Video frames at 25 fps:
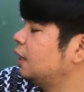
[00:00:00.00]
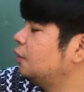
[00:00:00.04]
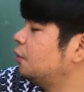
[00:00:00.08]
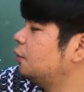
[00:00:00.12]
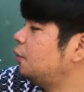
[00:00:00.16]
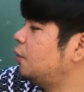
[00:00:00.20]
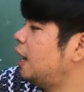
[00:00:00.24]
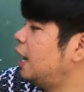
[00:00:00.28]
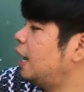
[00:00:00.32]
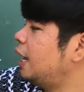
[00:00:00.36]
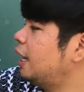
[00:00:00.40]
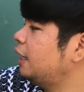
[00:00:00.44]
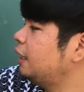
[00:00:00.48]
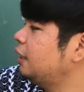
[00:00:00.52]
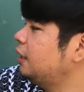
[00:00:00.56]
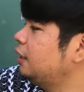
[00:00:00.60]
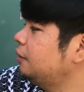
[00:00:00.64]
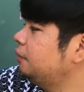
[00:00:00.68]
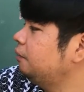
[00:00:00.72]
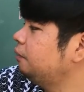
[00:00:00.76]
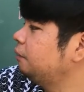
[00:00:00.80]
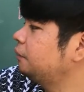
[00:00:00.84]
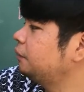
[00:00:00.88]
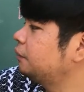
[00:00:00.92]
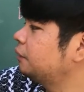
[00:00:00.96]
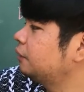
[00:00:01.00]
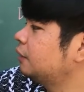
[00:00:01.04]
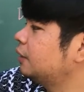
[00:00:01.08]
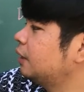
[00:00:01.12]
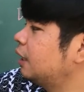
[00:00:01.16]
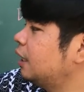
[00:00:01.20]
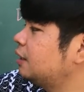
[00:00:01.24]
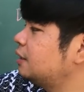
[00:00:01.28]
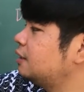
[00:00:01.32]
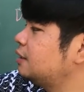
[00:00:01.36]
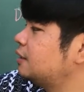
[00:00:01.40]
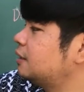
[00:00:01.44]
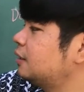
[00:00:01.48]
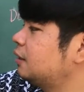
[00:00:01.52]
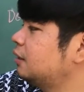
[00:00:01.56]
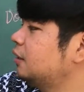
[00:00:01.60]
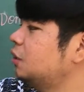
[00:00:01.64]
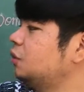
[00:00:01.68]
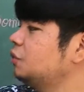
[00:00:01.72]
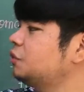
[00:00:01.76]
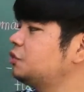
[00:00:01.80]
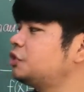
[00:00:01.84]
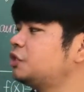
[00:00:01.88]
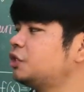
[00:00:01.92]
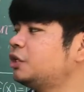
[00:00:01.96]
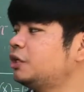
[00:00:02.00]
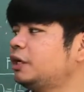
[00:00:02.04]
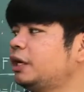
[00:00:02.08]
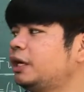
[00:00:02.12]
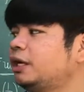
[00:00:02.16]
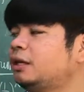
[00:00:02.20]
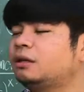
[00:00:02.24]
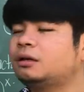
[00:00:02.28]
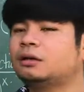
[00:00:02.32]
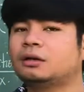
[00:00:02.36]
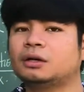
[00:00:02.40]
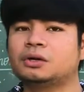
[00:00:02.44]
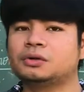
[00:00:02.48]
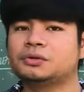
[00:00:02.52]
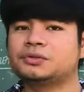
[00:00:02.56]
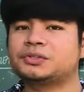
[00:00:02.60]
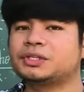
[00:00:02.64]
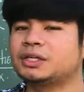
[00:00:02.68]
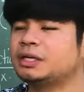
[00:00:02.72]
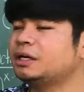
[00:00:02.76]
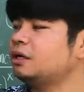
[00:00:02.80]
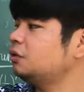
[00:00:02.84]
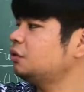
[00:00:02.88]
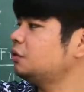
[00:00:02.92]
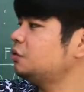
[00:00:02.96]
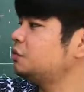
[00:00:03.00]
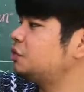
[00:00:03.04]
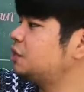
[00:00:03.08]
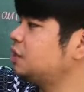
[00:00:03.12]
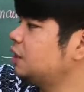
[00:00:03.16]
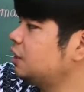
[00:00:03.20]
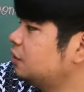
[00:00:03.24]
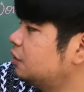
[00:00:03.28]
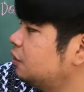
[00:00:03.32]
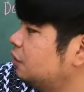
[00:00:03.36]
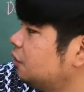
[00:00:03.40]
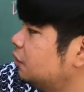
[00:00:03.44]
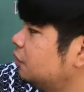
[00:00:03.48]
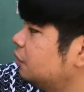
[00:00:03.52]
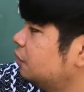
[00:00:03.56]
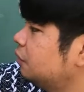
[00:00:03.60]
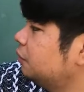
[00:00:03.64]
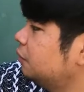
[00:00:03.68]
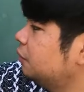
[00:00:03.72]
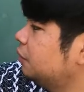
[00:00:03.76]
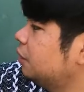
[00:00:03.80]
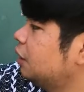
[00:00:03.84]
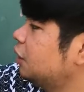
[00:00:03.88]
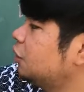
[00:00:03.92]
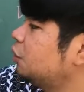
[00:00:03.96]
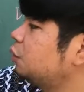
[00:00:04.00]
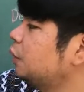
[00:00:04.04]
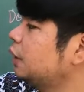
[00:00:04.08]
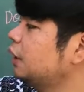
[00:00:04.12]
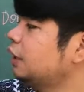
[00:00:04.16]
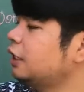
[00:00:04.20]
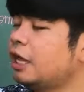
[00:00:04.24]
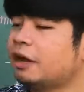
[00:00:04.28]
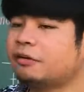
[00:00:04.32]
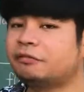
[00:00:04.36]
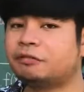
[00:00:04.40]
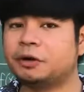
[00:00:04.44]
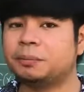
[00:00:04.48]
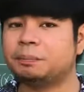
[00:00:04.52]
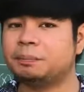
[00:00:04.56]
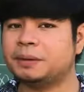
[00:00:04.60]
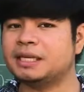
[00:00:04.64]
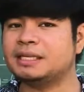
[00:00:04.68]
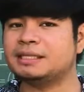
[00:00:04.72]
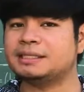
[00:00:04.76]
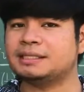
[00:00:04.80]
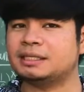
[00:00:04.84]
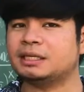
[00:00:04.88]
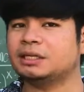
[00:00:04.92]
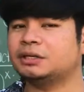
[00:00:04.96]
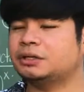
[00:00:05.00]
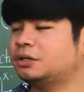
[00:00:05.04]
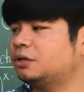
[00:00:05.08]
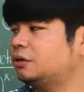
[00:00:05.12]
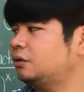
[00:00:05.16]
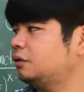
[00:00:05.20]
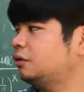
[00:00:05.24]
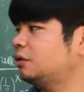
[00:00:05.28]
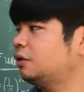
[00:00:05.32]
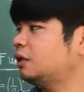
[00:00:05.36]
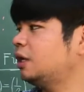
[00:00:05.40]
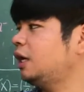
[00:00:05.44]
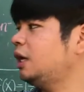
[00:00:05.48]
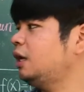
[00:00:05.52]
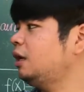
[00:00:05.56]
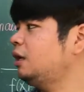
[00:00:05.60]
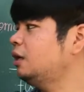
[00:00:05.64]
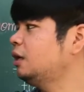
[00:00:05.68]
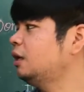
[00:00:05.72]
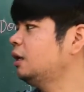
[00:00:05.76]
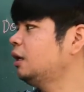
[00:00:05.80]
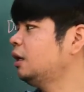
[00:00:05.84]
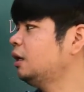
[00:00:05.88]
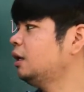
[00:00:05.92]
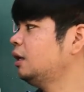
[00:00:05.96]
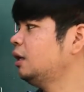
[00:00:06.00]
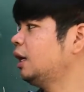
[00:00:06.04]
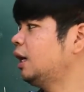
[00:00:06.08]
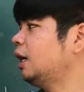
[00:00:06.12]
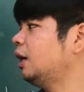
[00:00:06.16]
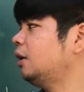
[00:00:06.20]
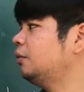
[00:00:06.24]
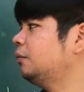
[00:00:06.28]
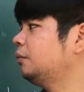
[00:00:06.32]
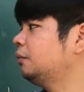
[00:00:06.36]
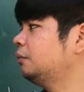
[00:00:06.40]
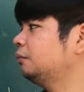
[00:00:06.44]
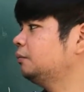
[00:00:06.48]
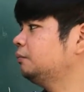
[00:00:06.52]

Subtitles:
y gets closer and closer to 0. It will never be 0. Okay? Now,